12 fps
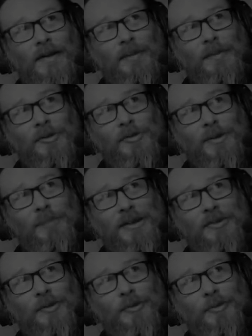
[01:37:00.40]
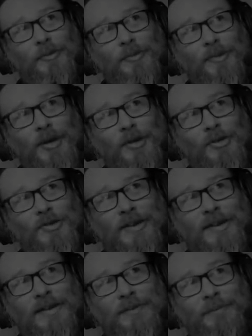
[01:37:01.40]
But I was really pleased with the horse I
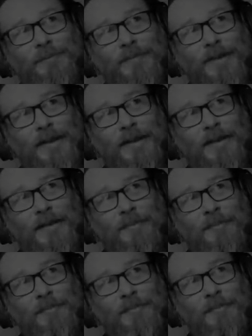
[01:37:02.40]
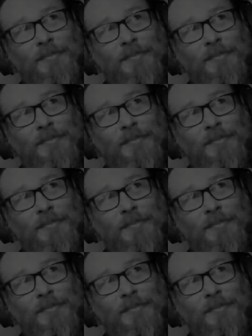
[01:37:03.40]
did. Um,